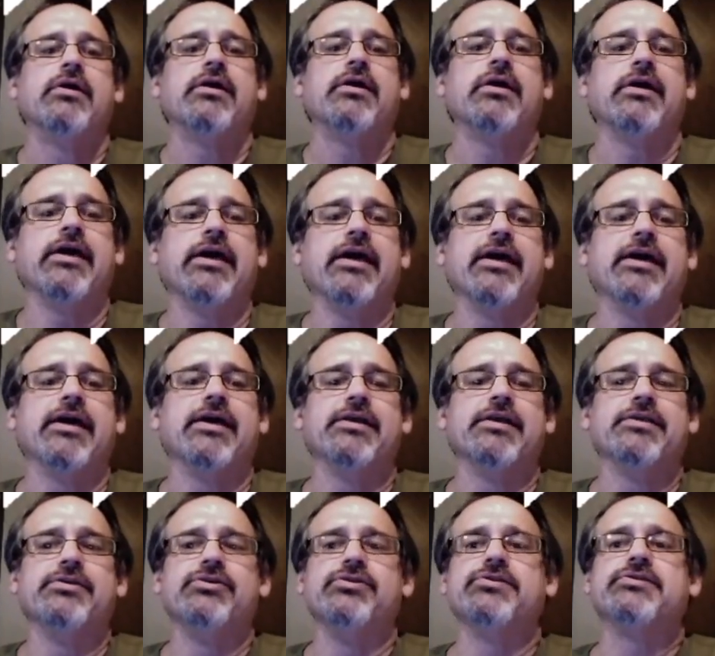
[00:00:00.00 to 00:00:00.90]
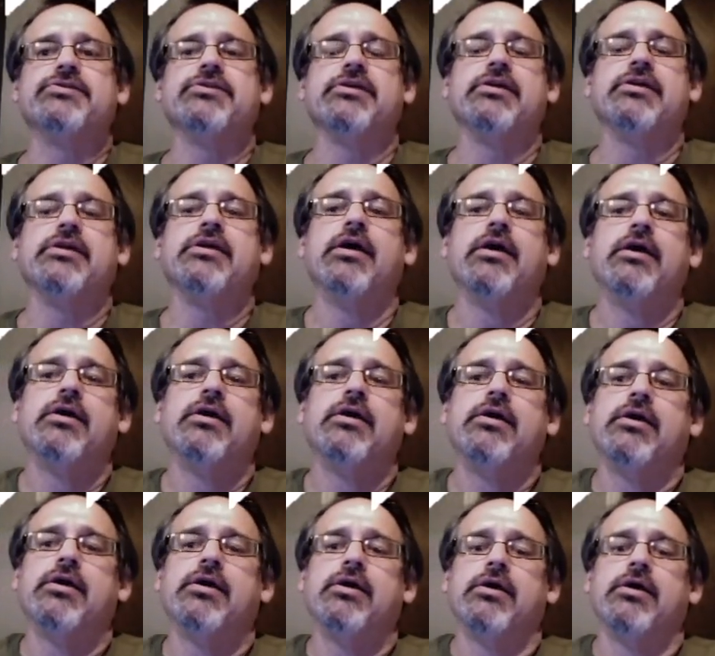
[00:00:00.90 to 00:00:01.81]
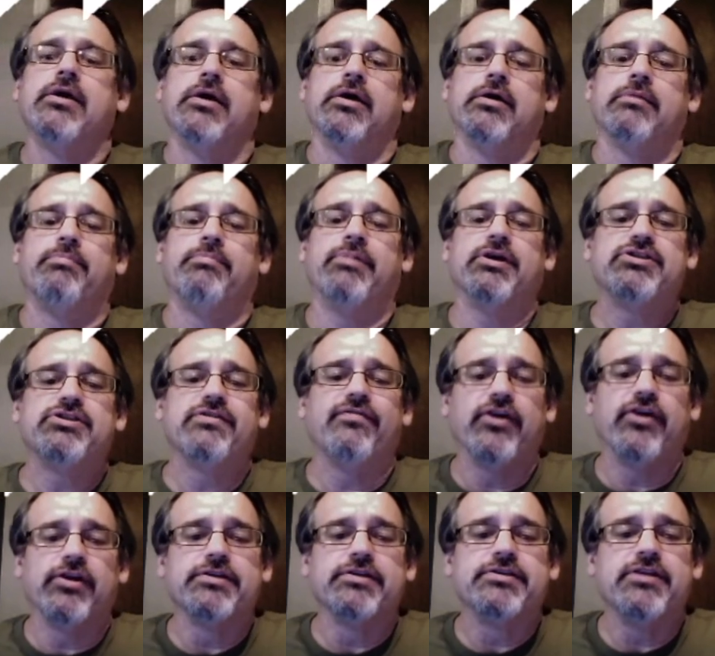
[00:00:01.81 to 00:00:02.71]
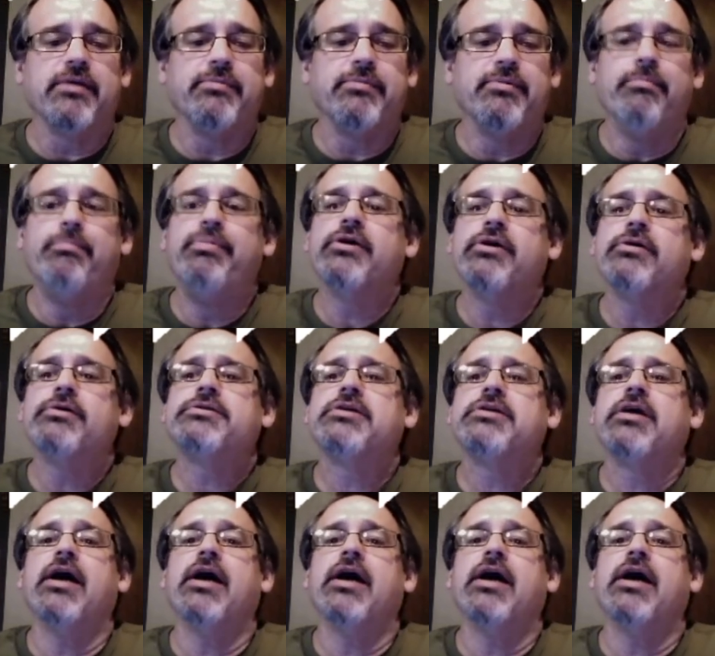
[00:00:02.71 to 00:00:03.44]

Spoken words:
And you see bunch of funnels that have been built.